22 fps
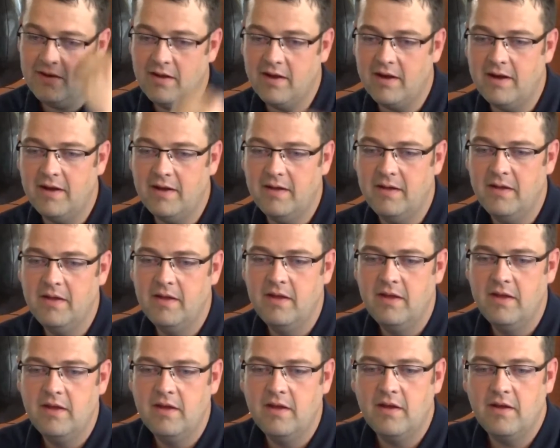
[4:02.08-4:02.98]
Uh,
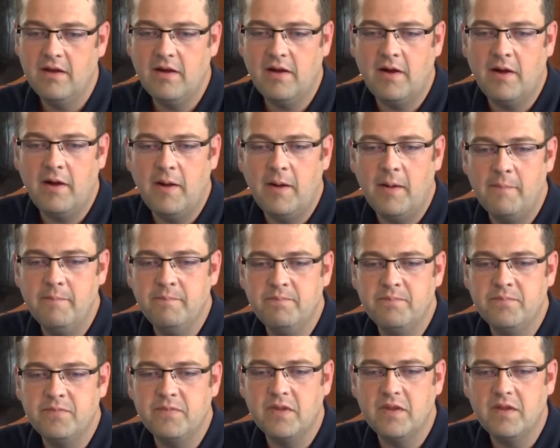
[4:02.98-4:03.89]

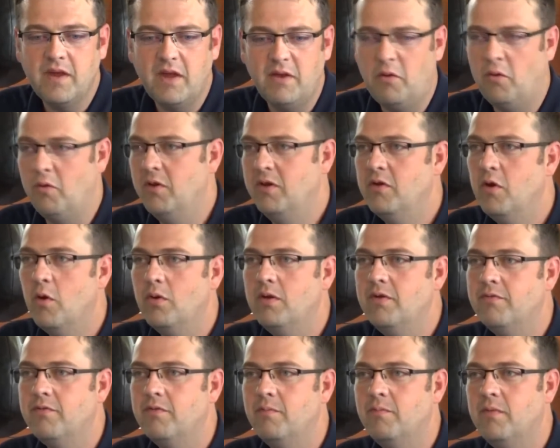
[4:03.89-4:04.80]
um, I'd already
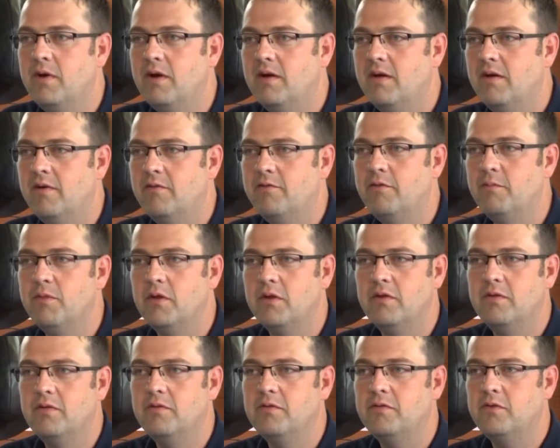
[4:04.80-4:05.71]
known you from uh, from
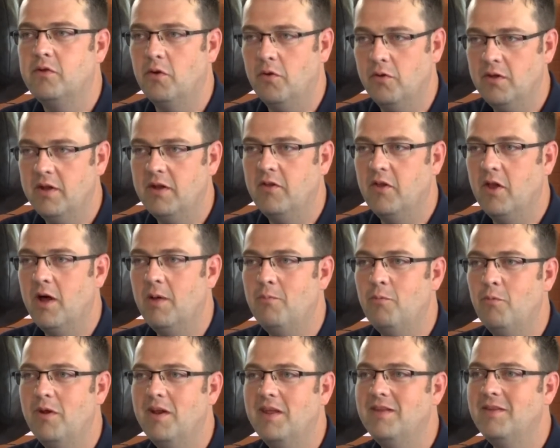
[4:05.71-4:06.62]
the curling
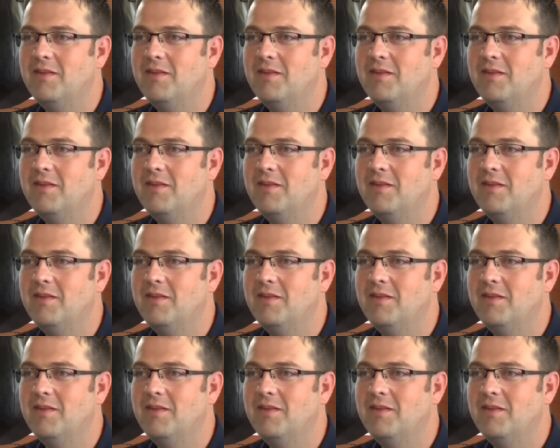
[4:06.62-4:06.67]
club, yep.